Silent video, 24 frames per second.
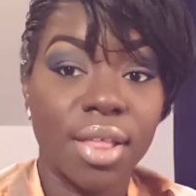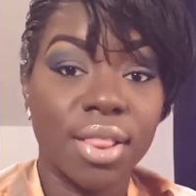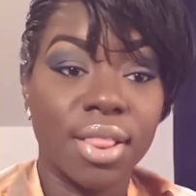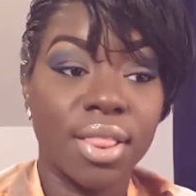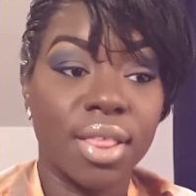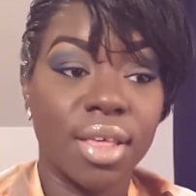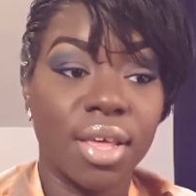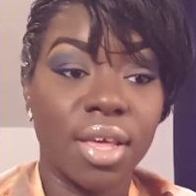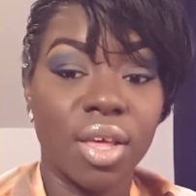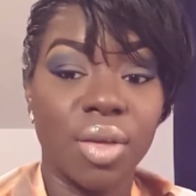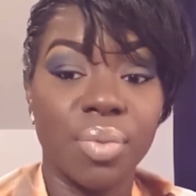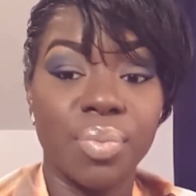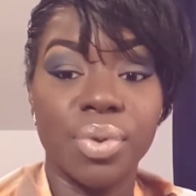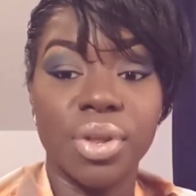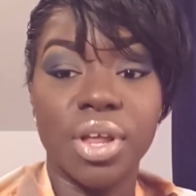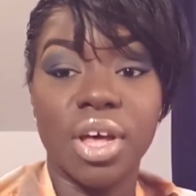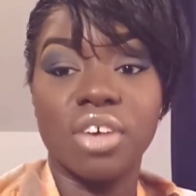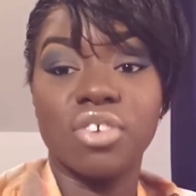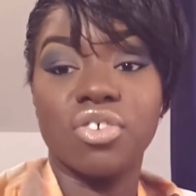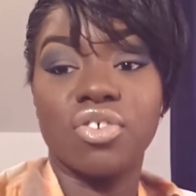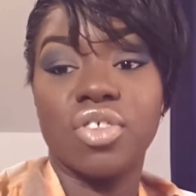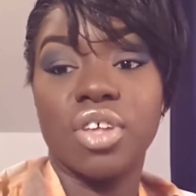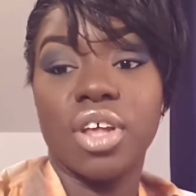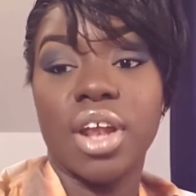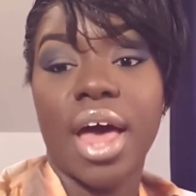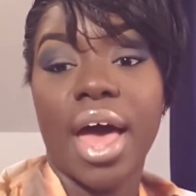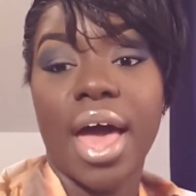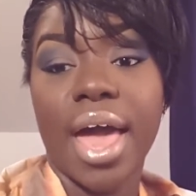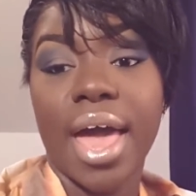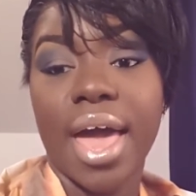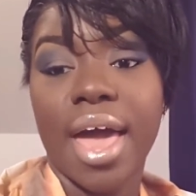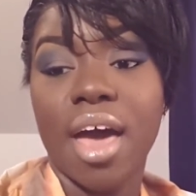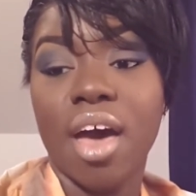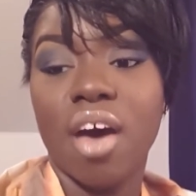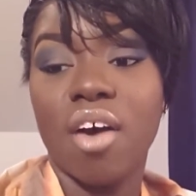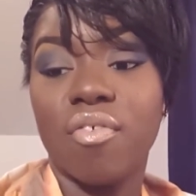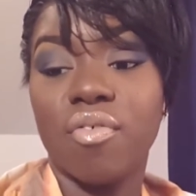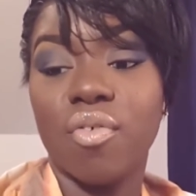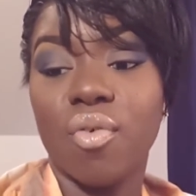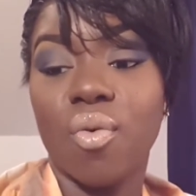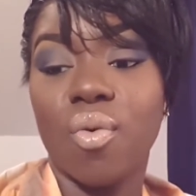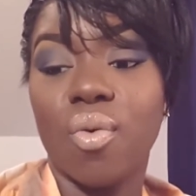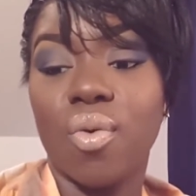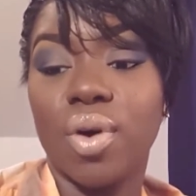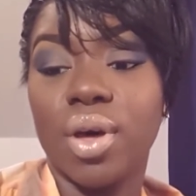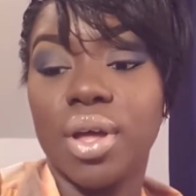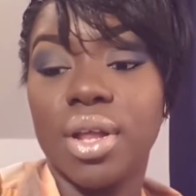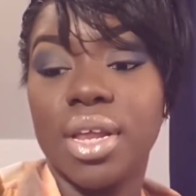The blush that I have
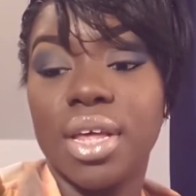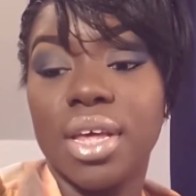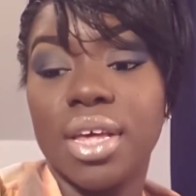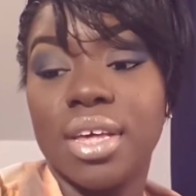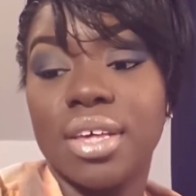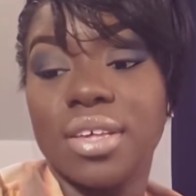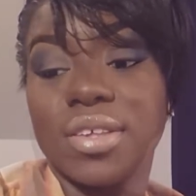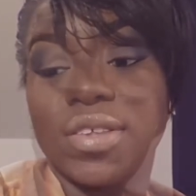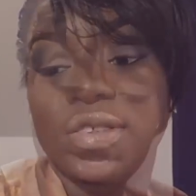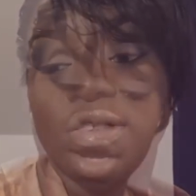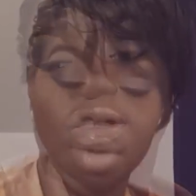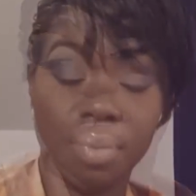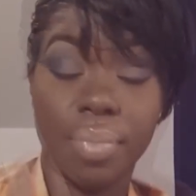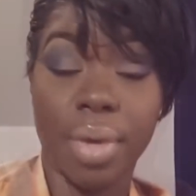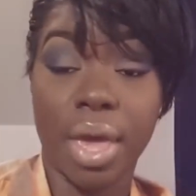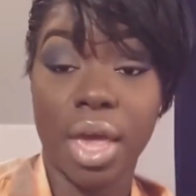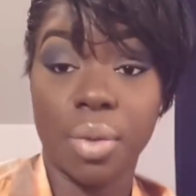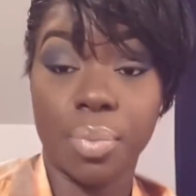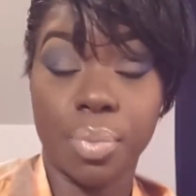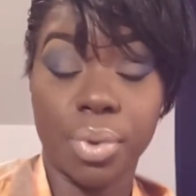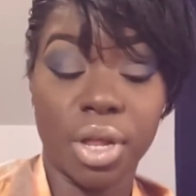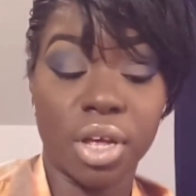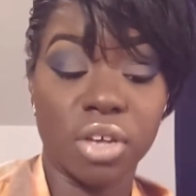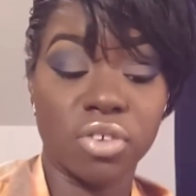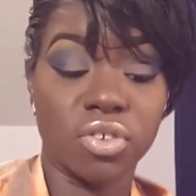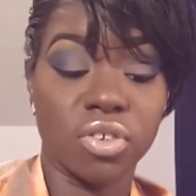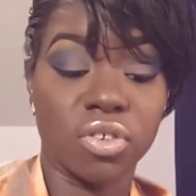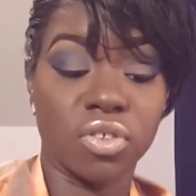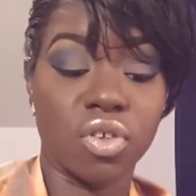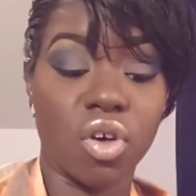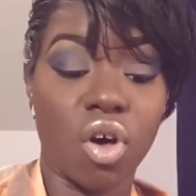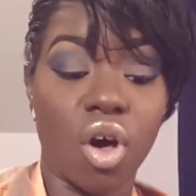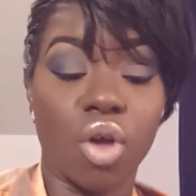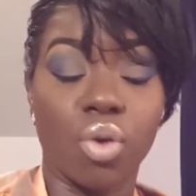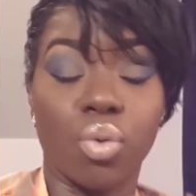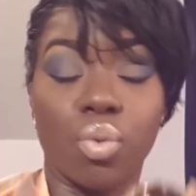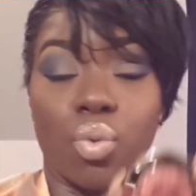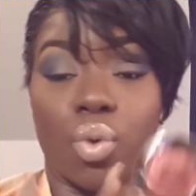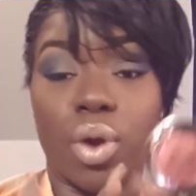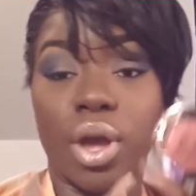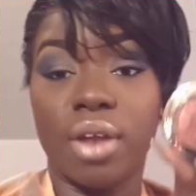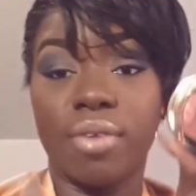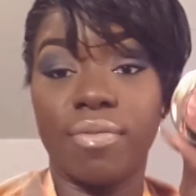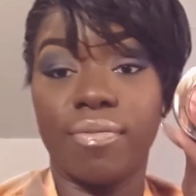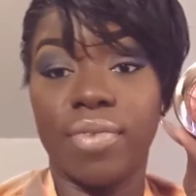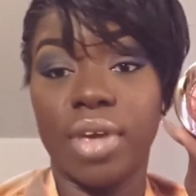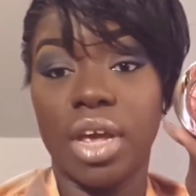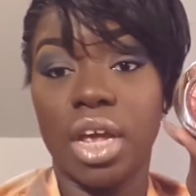on is Milani Baked Blush. It's called
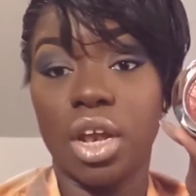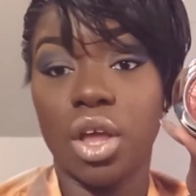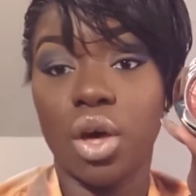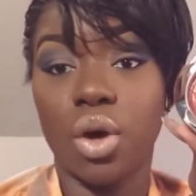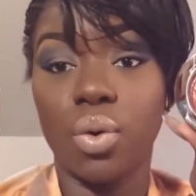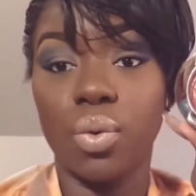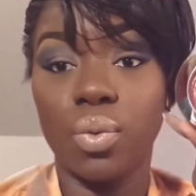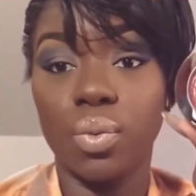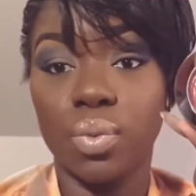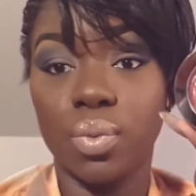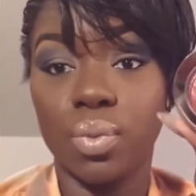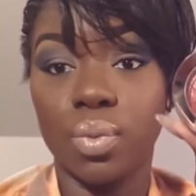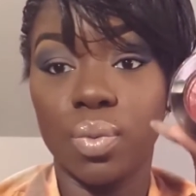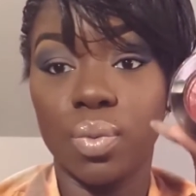Red Vino.